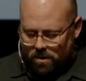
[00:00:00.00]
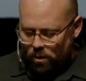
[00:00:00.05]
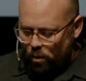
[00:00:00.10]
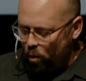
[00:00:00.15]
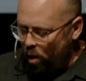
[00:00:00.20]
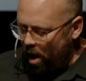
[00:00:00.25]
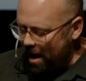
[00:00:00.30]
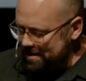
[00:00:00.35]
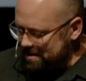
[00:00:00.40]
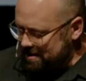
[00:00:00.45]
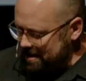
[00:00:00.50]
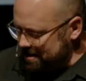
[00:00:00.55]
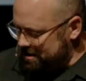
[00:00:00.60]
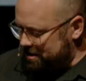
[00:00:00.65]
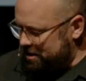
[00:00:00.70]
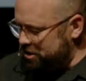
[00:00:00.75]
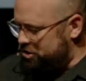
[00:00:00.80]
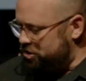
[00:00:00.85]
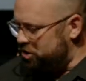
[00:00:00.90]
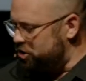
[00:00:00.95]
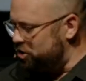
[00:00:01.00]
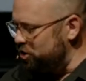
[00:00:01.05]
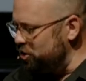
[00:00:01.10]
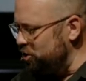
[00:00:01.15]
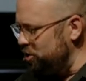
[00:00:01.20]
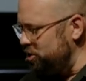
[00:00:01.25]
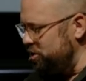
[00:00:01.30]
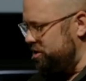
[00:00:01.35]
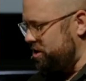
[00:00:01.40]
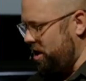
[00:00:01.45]
wants us to
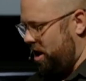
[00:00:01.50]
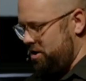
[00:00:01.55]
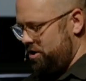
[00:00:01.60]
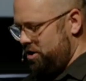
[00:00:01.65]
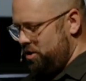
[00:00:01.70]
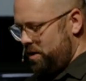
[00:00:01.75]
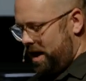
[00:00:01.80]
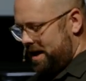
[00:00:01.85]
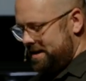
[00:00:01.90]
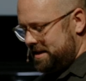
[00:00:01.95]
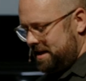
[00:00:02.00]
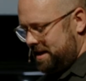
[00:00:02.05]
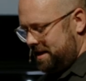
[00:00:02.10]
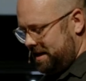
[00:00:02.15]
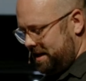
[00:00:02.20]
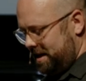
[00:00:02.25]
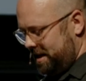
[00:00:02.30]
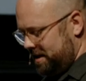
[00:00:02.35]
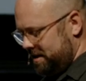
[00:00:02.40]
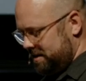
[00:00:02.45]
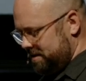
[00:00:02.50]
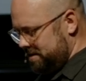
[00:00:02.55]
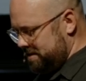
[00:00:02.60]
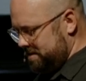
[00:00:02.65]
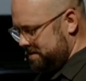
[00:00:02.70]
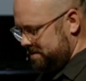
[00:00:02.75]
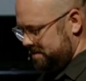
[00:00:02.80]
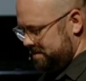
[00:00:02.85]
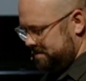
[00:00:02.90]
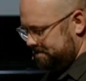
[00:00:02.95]
choose our new identity,
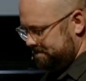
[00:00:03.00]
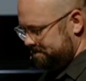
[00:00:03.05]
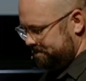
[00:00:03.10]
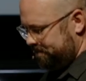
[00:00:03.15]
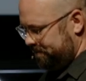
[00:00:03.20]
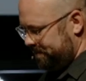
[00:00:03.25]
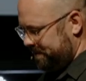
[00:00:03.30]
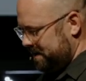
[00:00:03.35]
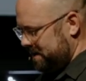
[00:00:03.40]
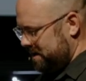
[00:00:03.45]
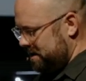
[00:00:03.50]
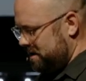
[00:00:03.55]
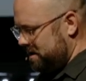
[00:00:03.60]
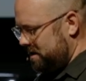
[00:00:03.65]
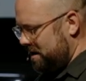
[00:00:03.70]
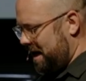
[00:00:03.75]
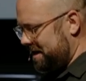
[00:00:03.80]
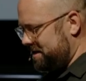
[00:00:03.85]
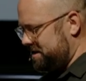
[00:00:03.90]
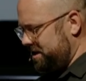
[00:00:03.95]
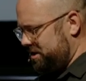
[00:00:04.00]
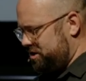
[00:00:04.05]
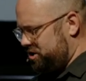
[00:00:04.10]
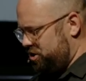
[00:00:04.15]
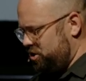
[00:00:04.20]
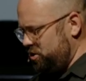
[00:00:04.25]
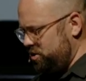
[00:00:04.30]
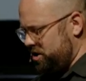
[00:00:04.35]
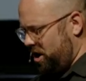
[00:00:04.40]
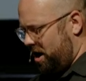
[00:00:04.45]
not to
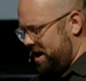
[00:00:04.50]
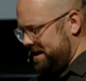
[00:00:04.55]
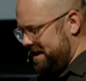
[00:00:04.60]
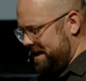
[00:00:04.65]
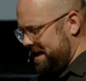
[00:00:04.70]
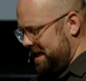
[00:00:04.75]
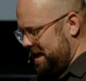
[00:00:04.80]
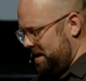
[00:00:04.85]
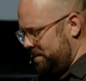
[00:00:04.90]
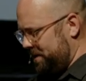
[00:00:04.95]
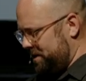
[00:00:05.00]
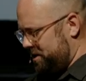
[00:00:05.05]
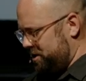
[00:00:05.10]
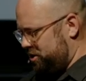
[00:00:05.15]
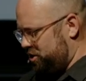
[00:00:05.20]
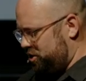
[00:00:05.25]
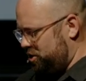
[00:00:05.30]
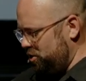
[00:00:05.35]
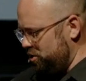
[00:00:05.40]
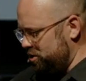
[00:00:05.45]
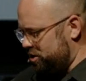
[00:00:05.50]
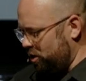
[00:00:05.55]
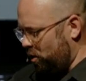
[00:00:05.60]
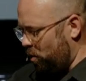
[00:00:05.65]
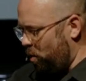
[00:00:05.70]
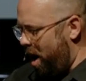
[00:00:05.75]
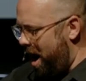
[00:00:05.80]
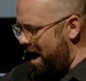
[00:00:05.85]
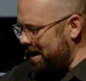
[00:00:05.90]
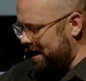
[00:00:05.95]
choose our identity, but to choose to
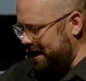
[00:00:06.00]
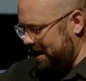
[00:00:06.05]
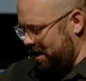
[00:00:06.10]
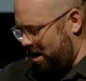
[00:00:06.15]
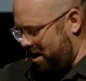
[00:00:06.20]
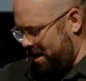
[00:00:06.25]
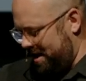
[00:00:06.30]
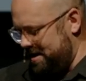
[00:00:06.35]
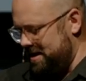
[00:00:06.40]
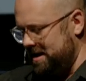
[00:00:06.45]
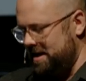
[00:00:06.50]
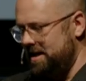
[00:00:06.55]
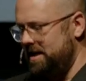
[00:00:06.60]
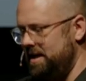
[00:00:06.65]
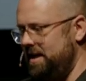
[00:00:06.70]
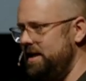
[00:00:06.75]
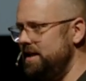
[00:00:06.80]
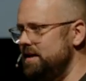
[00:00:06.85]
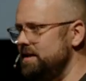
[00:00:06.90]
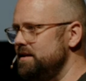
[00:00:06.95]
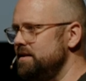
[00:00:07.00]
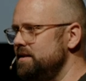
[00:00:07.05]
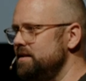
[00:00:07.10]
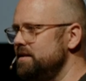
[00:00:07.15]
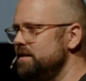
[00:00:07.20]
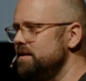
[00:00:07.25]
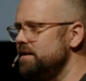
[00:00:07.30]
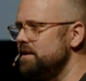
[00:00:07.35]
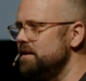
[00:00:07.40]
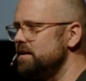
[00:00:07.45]
walk in our identity.
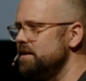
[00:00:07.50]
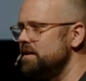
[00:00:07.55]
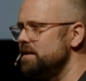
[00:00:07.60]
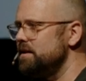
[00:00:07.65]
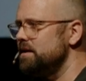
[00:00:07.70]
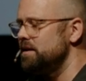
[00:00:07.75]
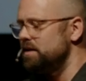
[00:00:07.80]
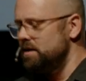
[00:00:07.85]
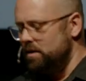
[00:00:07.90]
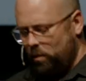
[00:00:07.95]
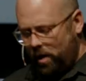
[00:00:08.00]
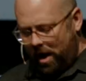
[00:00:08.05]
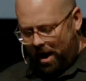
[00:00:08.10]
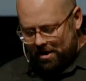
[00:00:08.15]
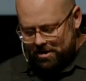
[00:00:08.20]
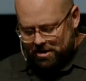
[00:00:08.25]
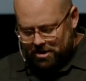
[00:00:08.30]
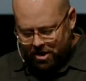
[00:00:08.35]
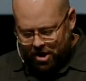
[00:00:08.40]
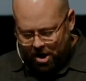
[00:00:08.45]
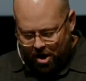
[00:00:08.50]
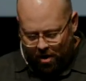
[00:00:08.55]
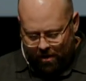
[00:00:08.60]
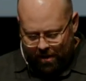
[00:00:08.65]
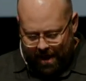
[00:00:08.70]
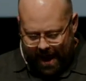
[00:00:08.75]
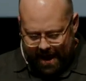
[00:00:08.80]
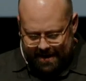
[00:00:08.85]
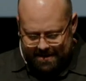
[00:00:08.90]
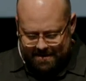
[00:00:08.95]
We also know
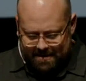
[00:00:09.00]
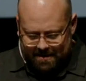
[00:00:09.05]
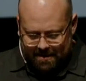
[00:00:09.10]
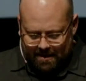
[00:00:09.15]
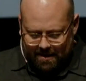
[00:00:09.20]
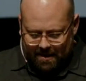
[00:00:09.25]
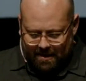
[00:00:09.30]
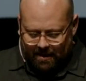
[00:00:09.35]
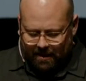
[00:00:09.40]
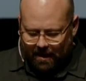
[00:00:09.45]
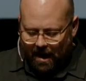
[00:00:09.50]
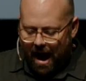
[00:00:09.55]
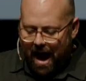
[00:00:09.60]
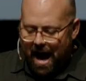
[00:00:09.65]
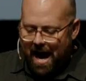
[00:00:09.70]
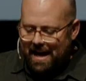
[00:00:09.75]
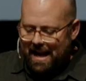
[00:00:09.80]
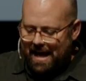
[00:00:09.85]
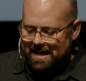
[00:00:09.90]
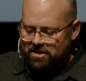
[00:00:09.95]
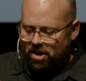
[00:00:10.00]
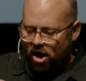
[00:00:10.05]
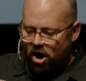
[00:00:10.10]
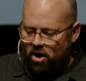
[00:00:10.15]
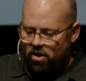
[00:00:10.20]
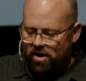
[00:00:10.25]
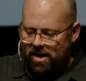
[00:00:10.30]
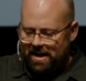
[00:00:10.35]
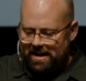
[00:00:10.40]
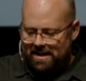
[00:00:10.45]
that God has
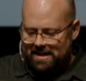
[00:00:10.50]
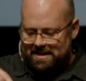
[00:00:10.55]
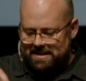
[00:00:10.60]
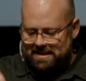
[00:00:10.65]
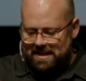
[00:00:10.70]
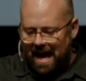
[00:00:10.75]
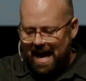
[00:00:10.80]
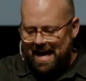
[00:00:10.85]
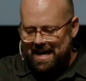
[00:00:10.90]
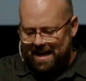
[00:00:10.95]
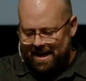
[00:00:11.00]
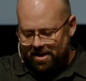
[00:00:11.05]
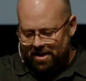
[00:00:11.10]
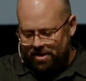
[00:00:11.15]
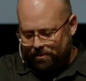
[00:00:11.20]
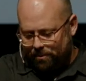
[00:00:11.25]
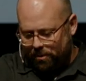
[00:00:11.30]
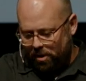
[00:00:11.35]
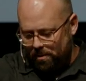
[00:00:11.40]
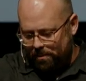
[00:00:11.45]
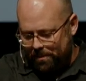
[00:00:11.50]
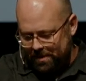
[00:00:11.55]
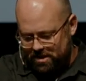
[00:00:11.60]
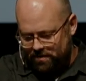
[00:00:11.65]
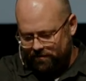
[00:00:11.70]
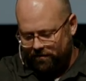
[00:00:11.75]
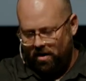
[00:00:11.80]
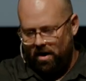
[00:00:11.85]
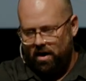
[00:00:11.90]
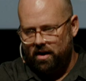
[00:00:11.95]
already decided the purpose
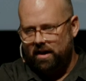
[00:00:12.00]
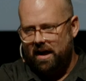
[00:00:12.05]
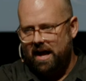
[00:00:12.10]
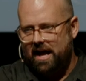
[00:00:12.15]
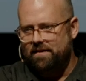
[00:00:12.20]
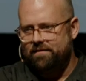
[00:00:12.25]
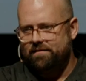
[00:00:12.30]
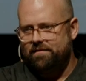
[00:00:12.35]
for our life,